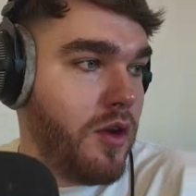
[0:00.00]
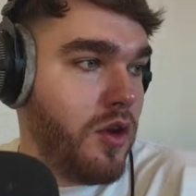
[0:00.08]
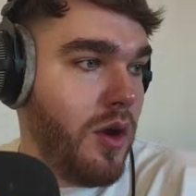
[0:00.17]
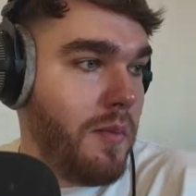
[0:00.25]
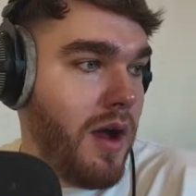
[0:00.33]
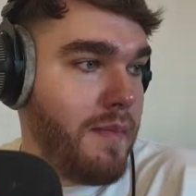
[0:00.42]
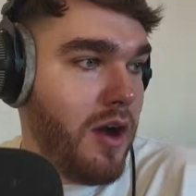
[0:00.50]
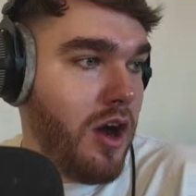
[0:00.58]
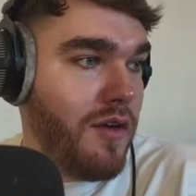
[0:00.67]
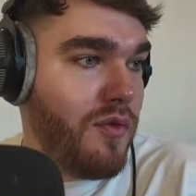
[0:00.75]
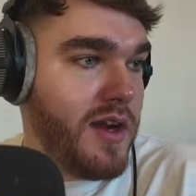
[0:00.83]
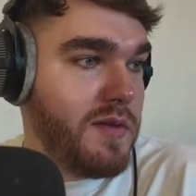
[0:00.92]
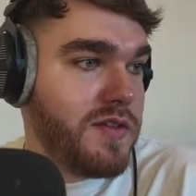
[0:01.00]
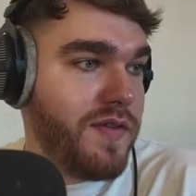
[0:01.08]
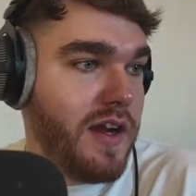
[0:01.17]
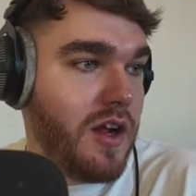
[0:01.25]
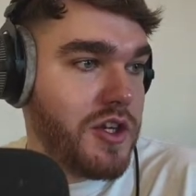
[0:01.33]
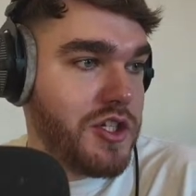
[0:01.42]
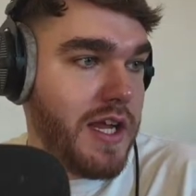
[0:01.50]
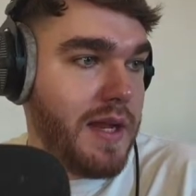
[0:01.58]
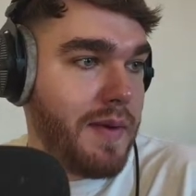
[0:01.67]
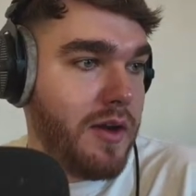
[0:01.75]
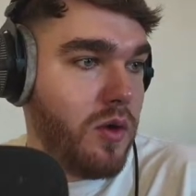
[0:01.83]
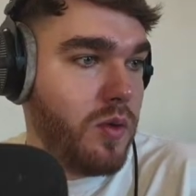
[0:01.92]
Not my behalf. When he was fit last year, he
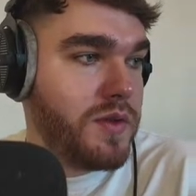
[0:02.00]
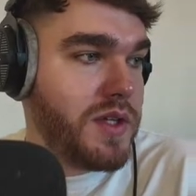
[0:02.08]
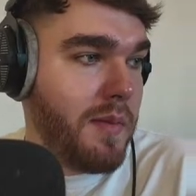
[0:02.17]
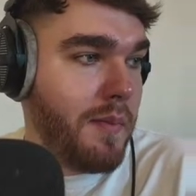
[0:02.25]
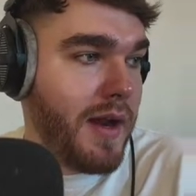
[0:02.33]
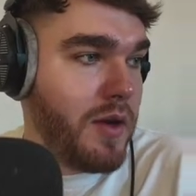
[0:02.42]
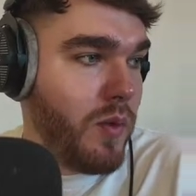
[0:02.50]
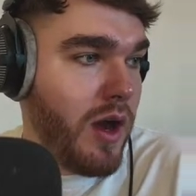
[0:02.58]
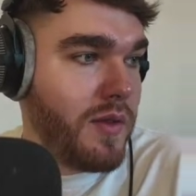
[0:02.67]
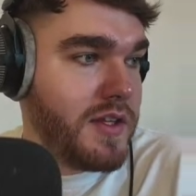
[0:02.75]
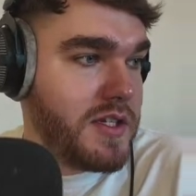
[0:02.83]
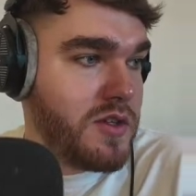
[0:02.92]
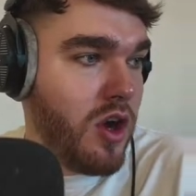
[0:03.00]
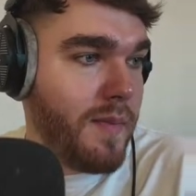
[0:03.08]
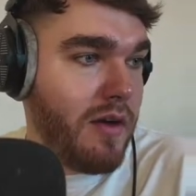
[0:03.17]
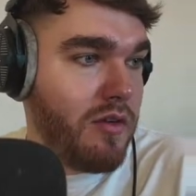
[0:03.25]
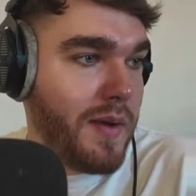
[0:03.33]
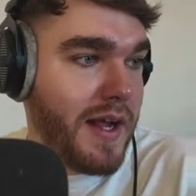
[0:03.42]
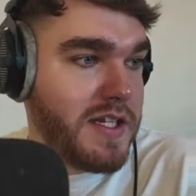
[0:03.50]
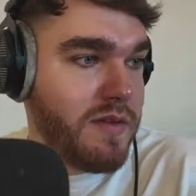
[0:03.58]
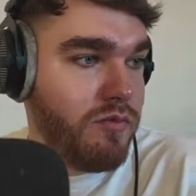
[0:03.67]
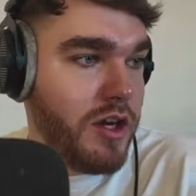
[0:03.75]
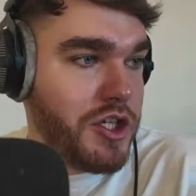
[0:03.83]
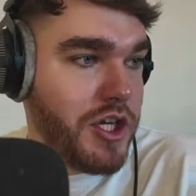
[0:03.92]
played all the time and played well. This is not about replacing
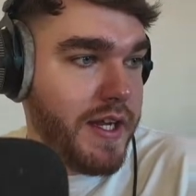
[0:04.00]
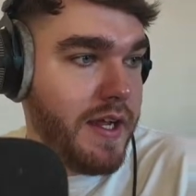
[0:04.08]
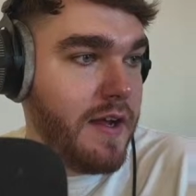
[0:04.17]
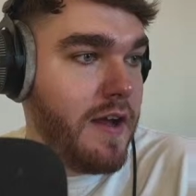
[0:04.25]
Richie.